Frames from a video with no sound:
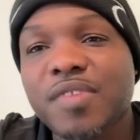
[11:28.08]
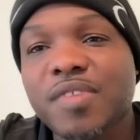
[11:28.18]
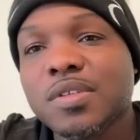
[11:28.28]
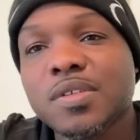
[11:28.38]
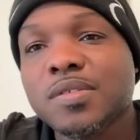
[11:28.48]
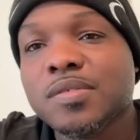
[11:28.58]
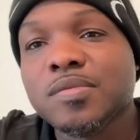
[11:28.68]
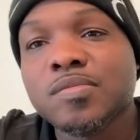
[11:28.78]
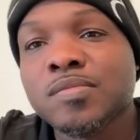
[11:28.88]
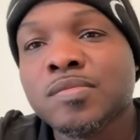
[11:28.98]
every now and then.
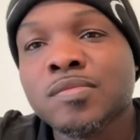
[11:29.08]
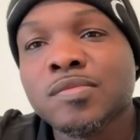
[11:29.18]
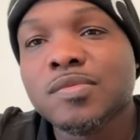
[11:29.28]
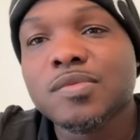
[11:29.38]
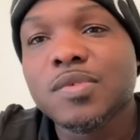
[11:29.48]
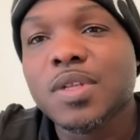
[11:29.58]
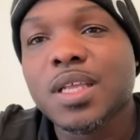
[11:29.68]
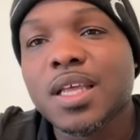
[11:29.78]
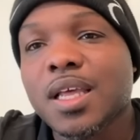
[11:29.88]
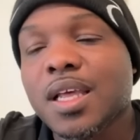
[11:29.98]
They're not that bad. A
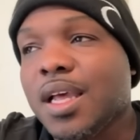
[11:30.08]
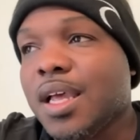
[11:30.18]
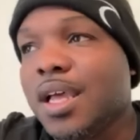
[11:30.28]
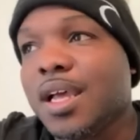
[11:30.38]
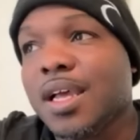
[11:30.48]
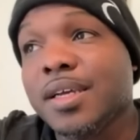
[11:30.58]
little Best Western here